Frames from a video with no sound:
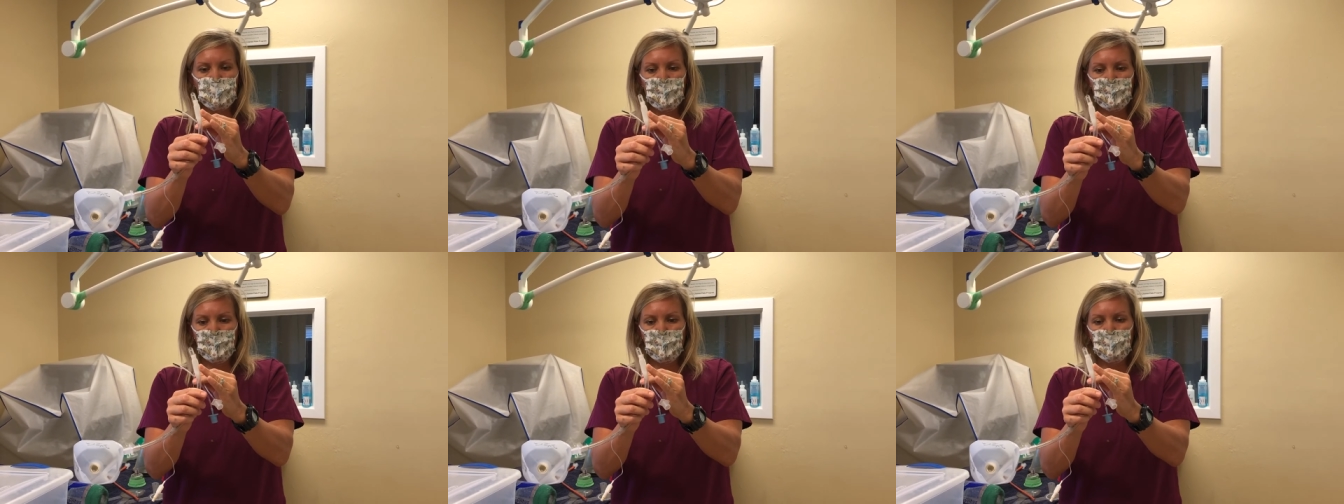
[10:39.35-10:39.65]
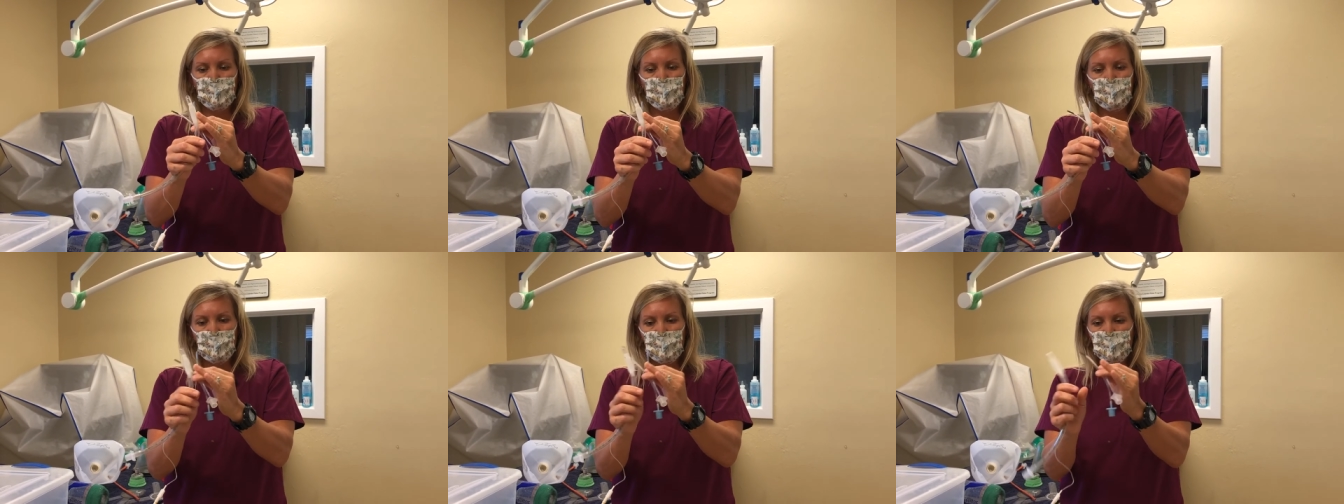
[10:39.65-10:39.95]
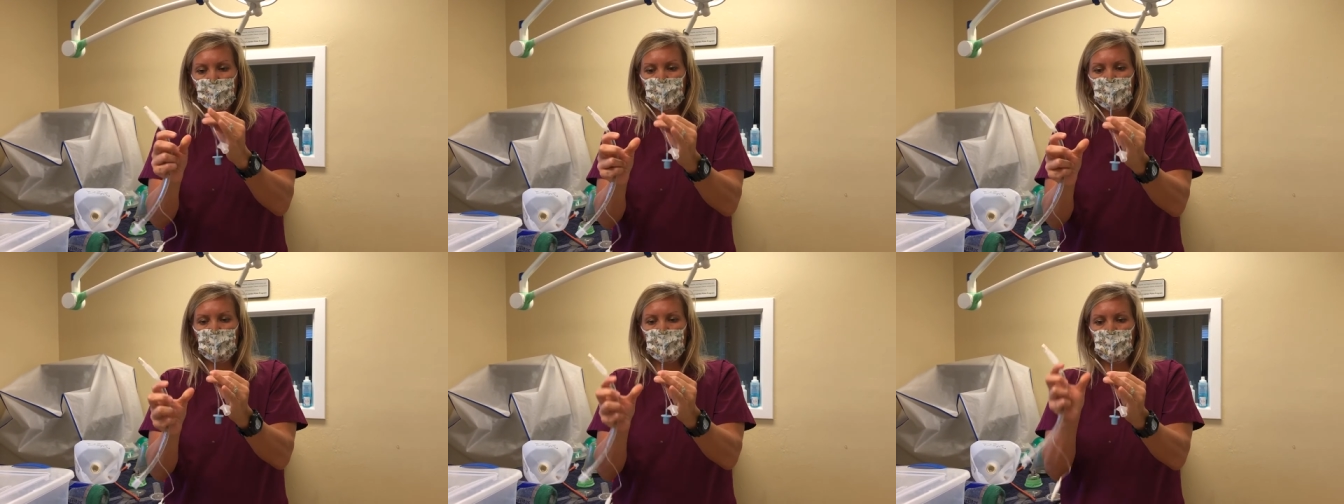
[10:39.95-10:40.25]
We
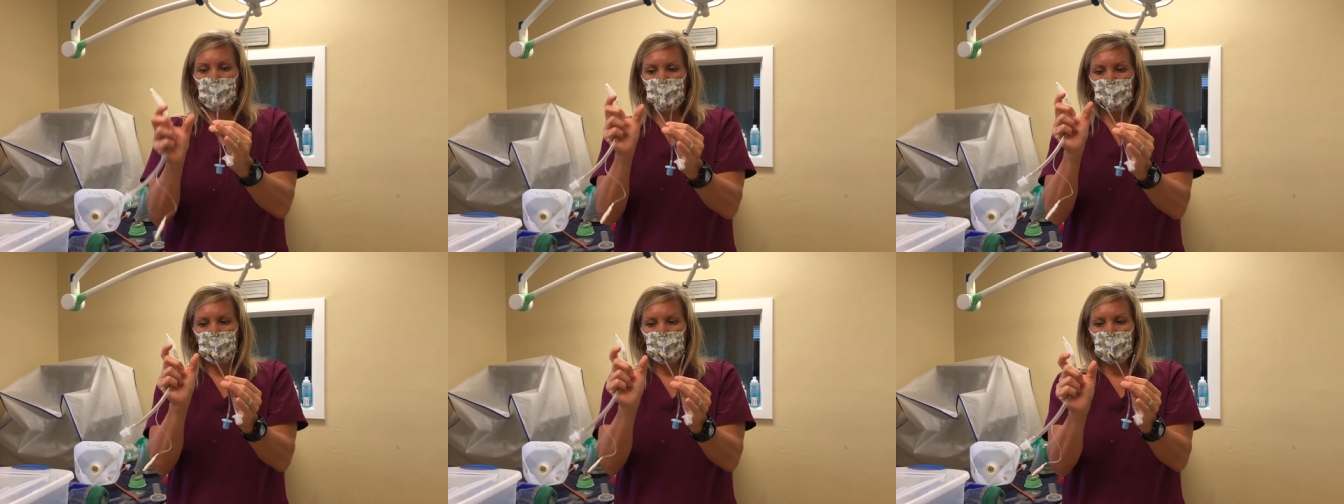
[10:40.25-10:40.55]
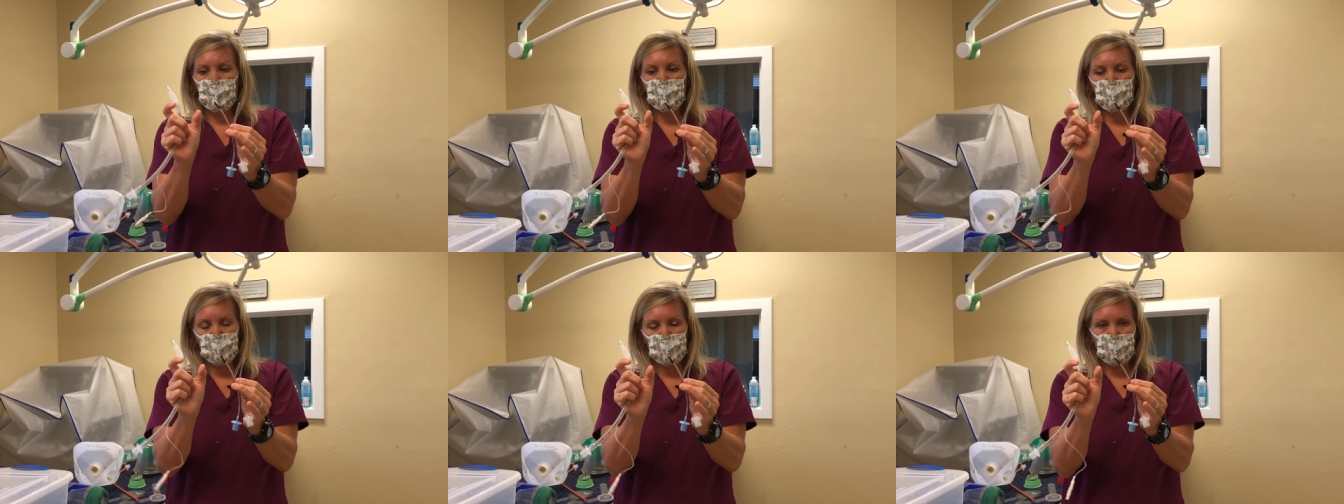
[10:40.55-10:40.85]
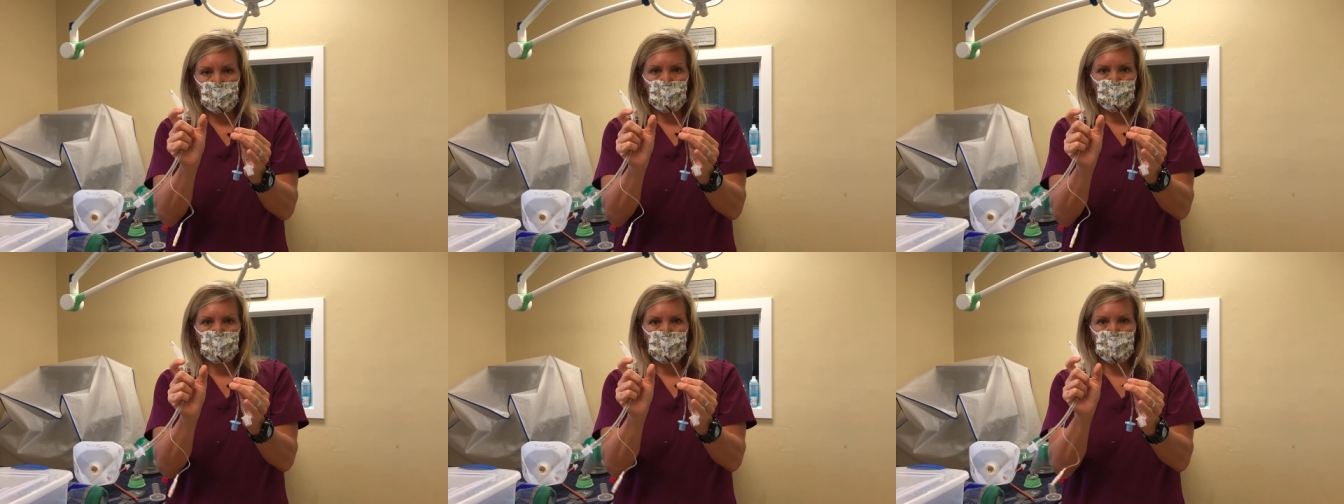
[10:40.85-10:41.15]
have
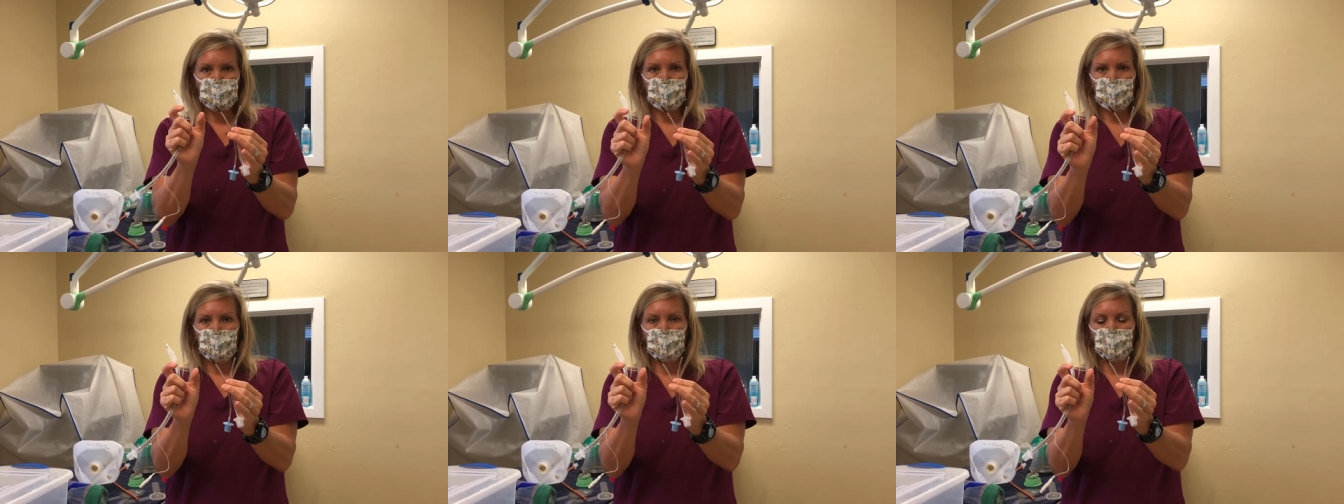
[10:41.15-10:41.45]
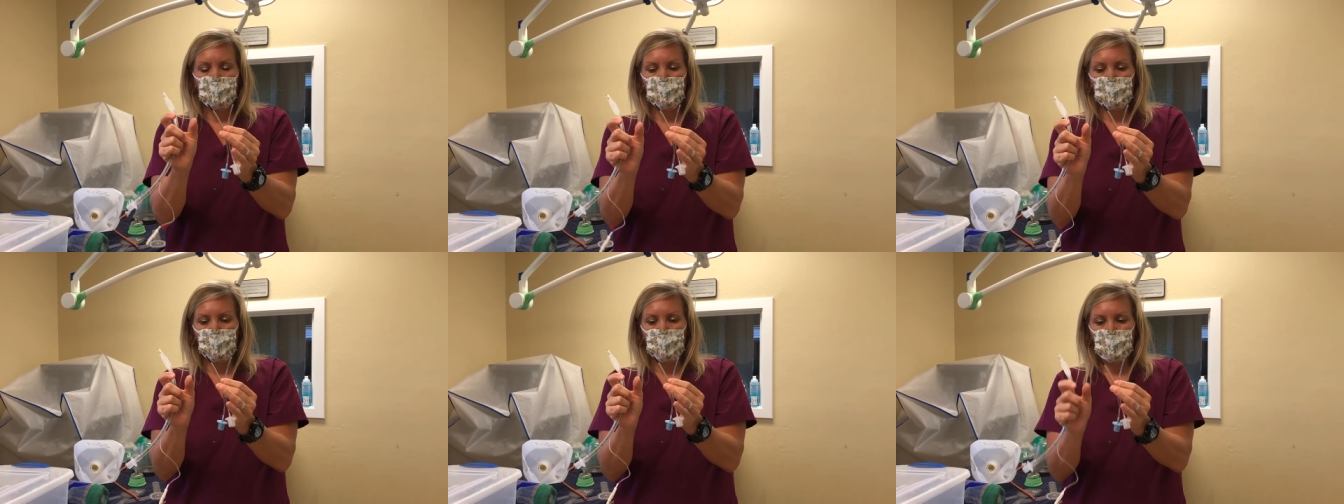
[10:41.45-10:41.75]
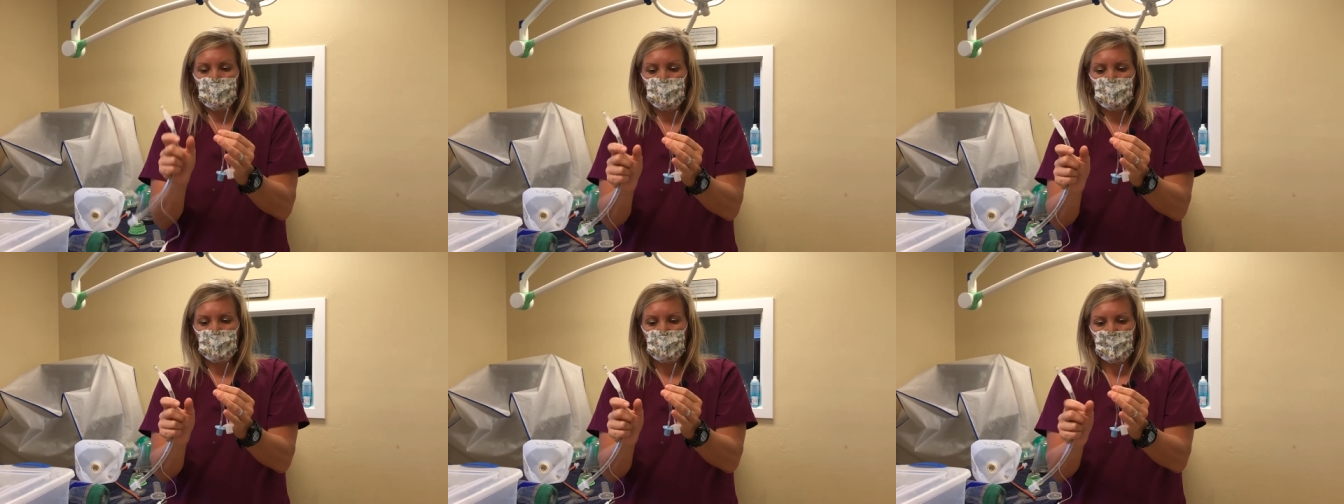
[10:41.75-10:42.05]
C-shaped tracheal rings
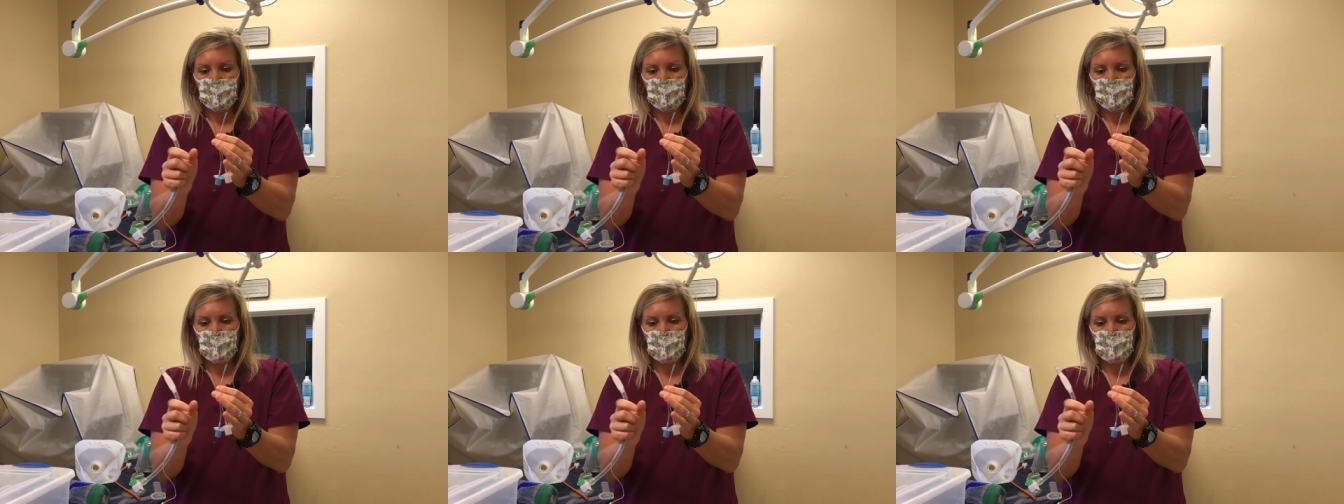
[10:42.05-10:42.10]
